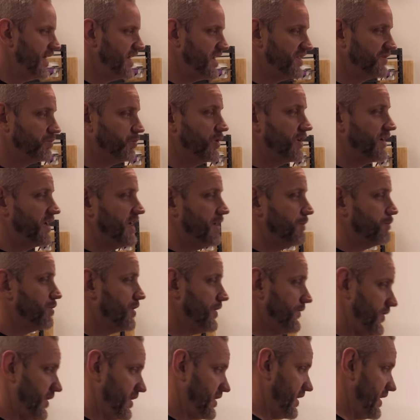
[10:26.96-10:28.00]
That is working
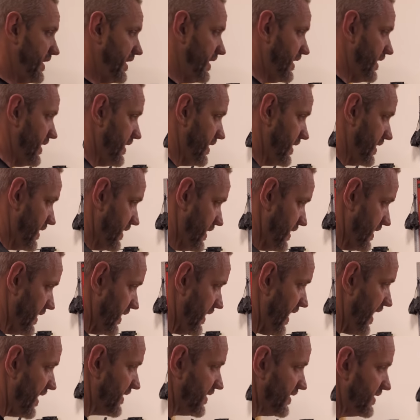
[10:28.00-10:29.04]
perfectly
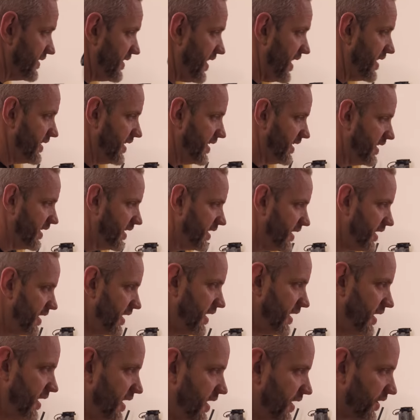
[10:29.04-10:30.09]
as intended.
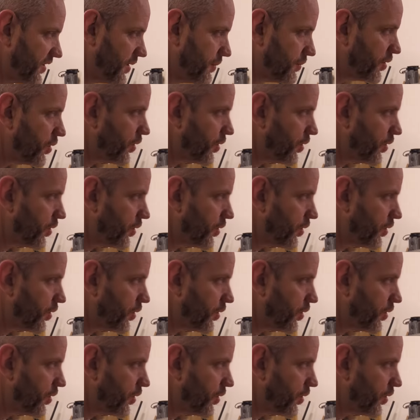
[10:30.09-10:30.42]
Some